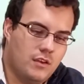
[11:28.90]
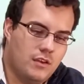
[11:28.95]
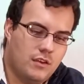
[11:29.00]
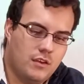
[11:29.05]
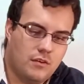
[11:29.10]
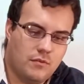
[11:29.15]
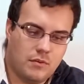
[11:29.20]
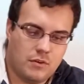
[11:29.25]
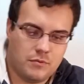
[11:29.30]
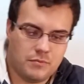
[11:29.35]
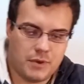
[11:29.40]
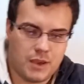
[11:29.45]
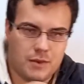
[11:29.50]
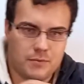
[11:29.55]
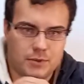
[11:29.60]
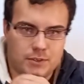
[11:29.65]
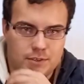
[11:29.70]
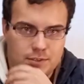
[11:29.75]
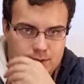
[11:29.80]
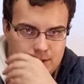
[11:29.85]
you won't be
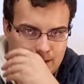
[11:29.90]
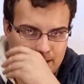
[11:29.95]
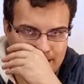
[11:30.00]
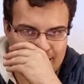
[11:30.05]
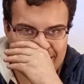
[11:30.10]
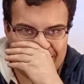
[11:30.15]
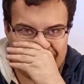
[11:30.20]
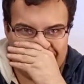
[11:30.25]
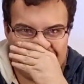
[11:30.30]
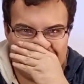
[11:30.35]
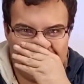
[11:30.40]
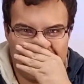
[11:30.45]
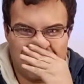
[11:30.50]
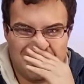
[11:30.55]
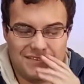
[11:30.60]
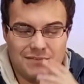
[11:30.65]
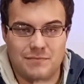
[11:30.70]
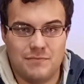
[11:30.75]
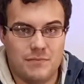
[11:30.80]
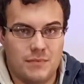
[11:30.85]
able to see it like
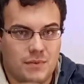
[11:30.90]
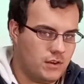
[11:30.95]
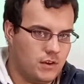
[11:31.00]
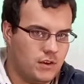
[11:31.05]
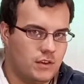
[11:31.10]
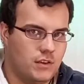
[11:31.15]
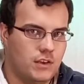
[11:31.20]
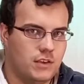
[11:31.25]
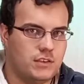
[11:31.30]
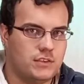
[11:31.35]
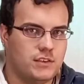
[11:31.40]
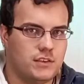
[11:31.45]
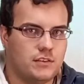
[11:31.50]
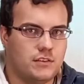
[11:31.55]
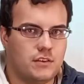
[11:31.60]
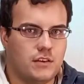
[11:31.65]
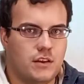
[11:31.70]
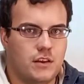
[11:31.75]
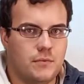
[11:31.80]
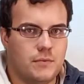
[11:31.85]
this. I'll
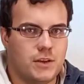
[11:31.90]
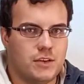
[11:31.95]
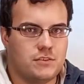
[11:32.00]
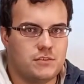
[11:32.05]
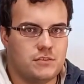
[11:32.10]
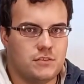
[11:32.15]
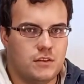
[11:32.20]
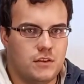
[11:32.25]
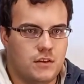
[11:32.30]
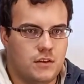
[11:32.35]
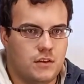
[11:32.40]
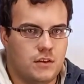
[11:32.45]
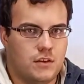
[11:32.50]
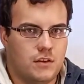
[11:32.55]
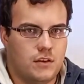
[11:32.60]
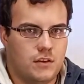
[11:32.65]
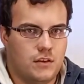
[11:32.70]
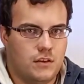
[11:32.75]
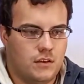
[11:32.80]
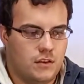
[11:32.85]
insert an image
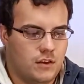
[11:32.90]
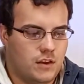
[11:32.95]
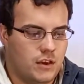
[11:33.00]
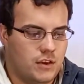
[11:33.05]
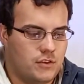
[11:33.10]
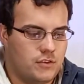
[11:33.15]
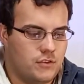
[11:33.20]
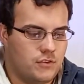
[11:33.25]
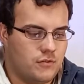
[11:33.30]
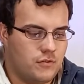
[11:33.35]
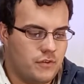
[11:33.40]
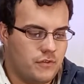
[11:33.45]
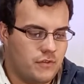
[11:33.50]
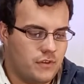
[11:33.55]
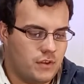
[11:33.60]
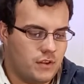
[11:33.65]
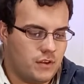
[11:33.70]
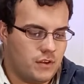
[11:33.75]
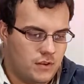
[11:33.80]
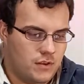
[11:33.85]
that I took with
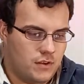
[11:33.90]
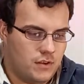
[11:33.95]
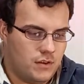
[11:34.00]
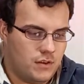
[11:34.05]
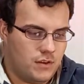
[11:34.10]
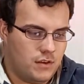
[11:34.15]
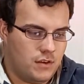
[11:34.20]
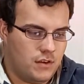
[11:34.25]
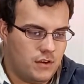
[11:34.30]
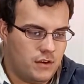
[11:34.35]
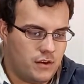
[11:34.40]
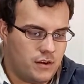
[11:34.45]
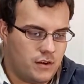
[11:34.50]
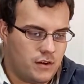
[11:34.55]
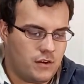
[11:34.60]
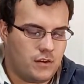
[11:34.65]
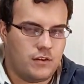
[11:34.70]
it in here